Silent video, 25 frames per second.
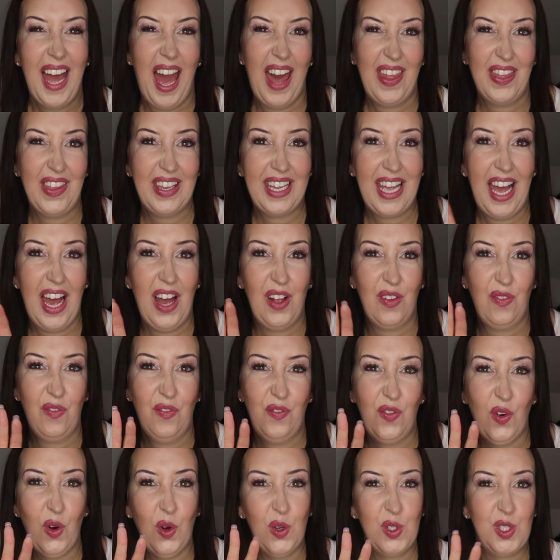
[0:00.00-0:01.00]
I think think I had
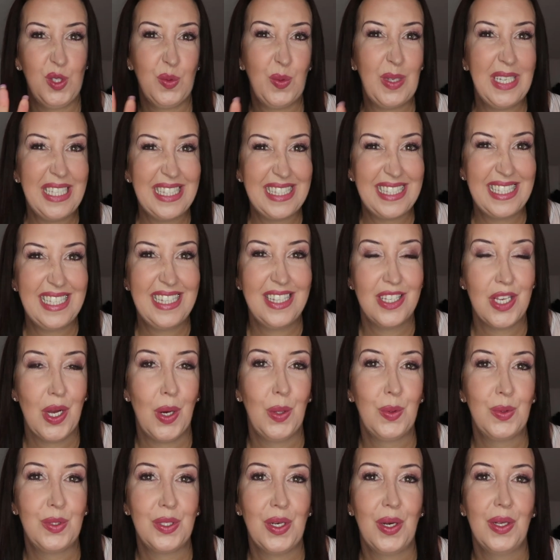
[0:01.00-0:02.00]
four sweets in
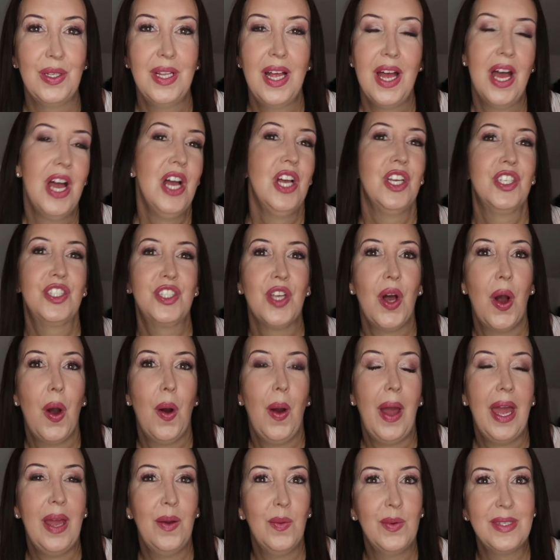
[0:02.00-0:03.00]
total. So
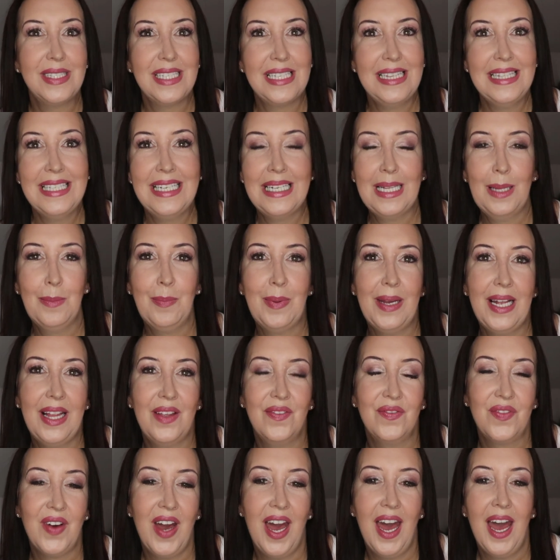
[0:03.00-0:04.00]
it was a little bit
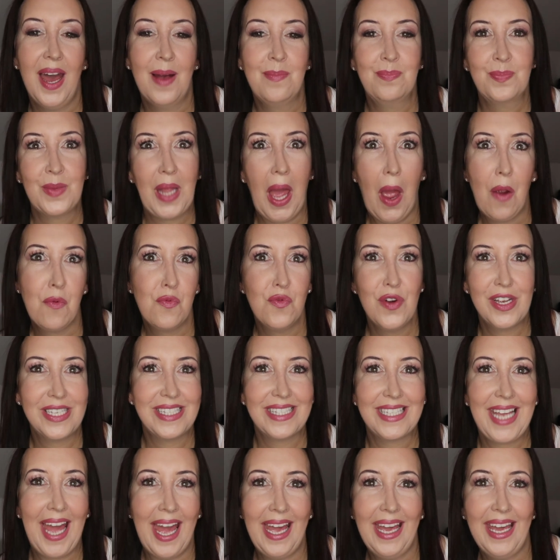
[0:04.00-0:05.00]
of a
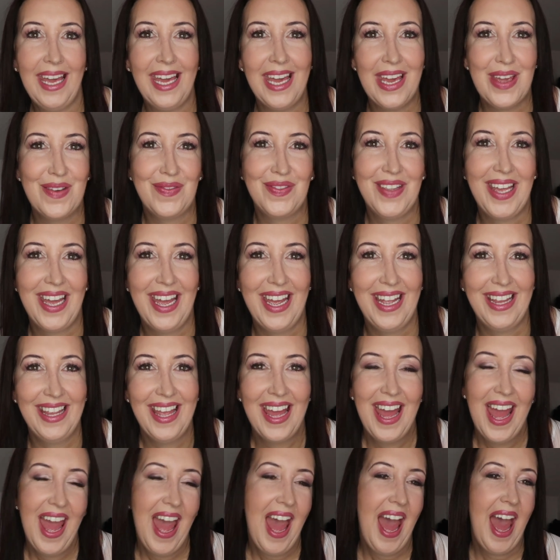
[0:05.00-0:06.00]
risque evening,
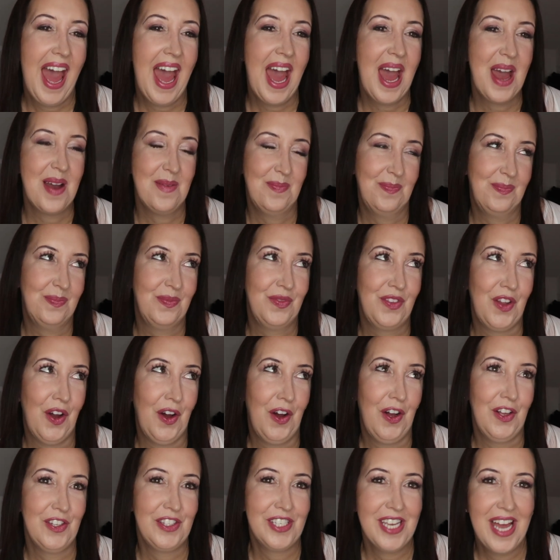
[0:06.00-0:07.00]
um,
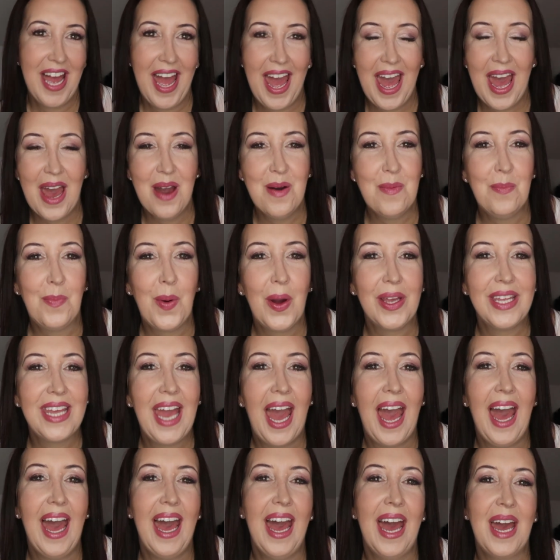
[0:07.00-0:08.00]
not, um, but
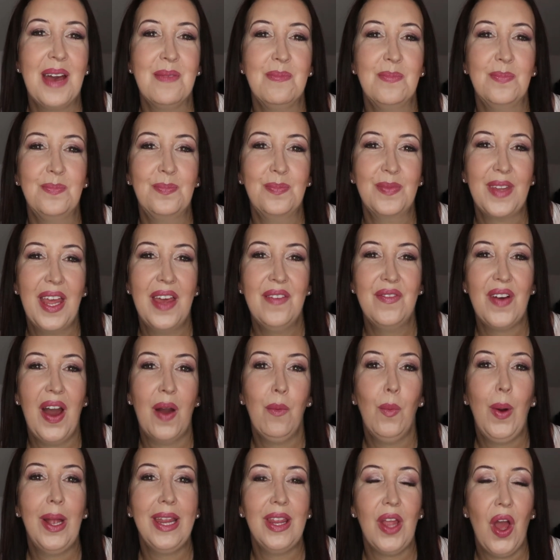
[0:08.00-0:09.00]
yeah, um, if
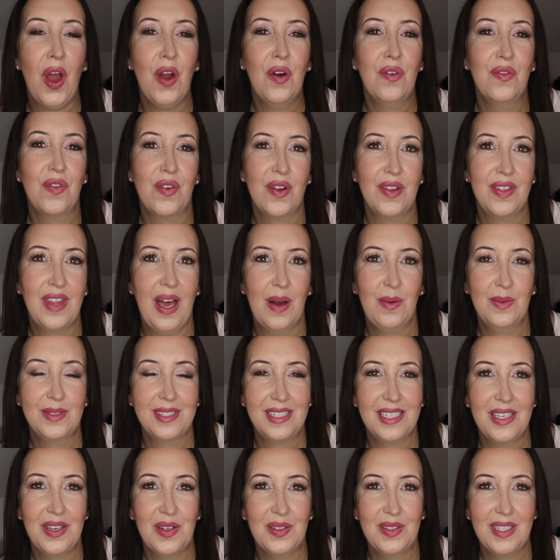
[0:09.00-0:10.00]
I went over, that was
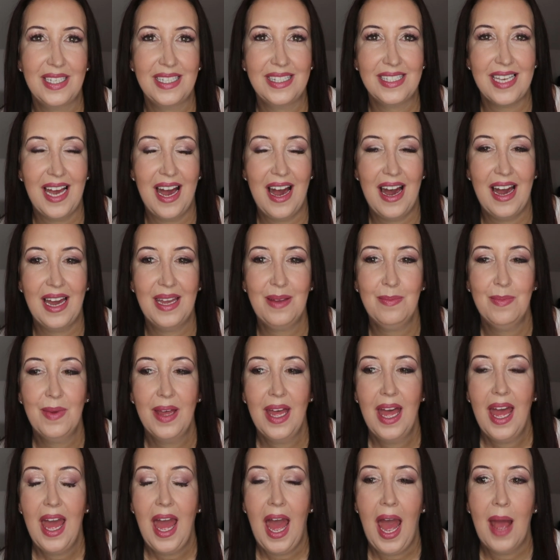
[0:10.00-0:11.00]
the only time.
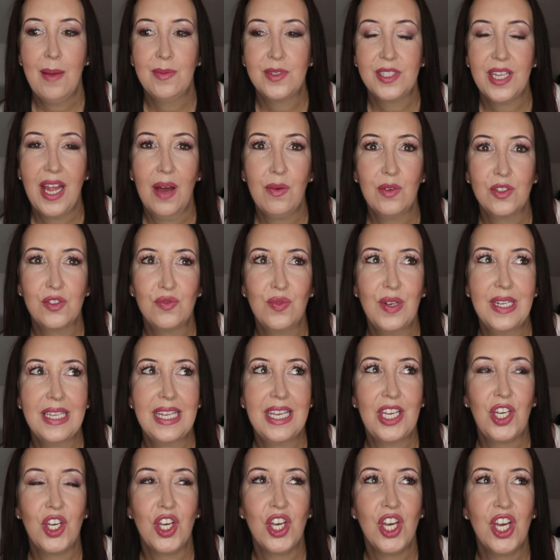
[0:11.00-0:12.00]
Um, so that was
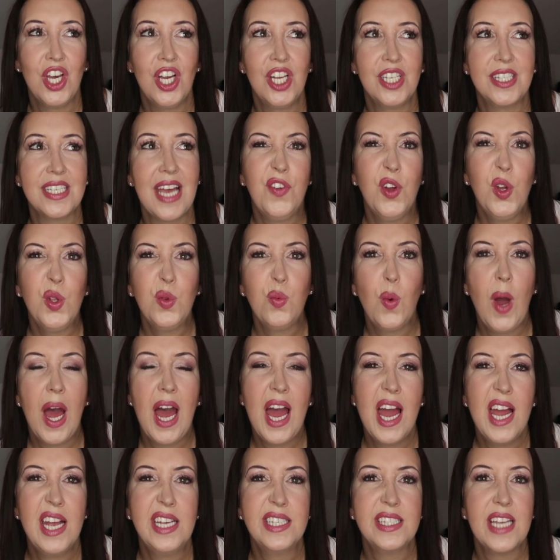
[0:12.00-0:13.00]
really good. Food
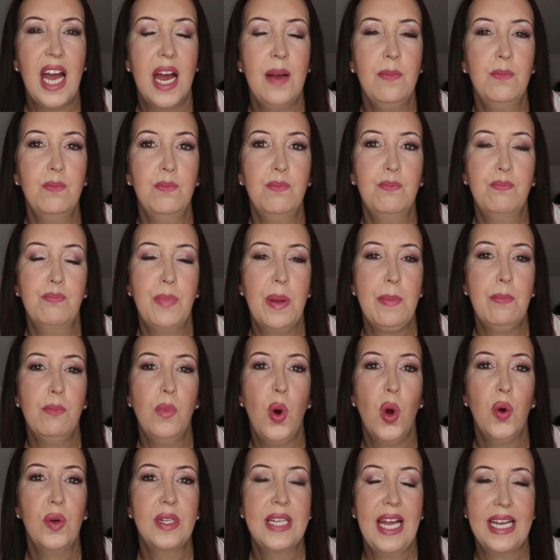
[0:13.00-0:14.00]
wise, I've been
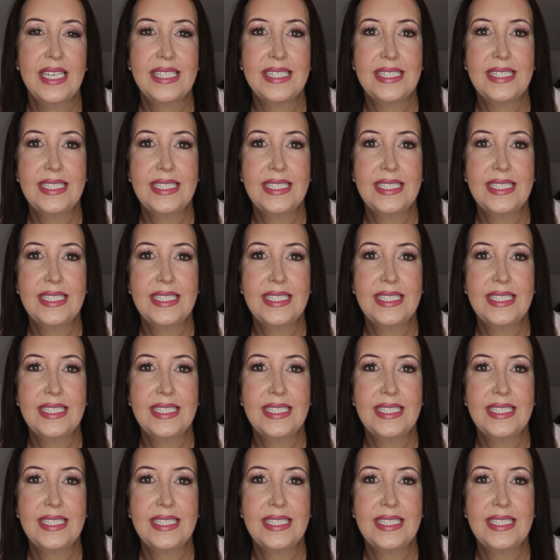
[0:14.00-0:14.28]
more or less